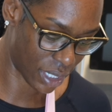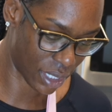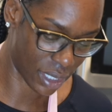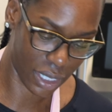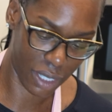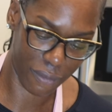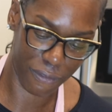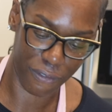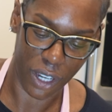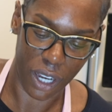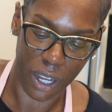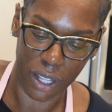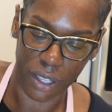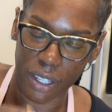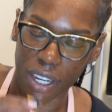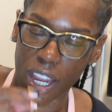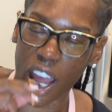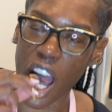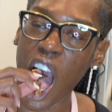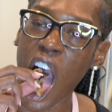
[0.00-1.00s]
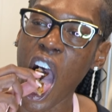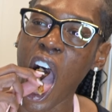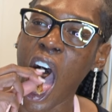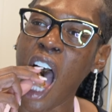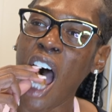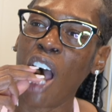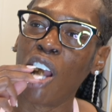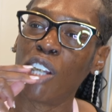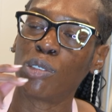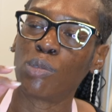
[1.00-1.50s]
just falling out.
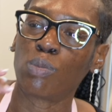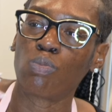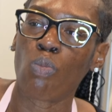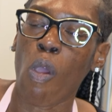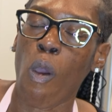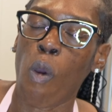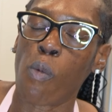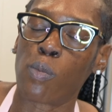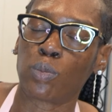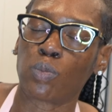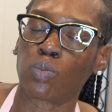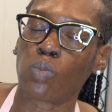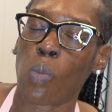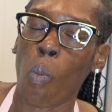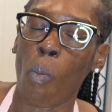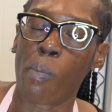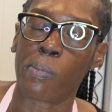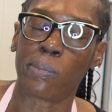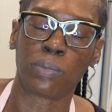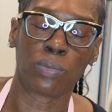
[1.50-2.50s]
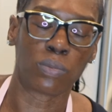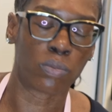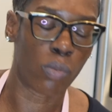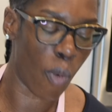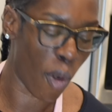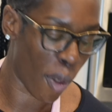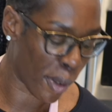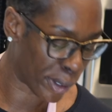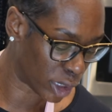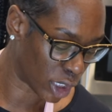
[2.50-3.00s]
Mm,
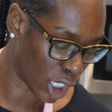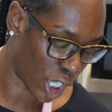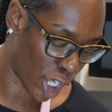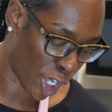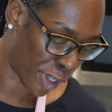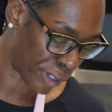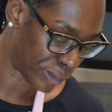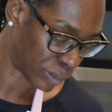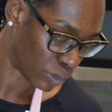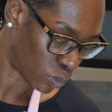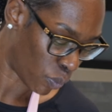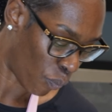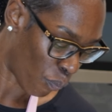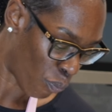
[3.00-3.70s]
y'all.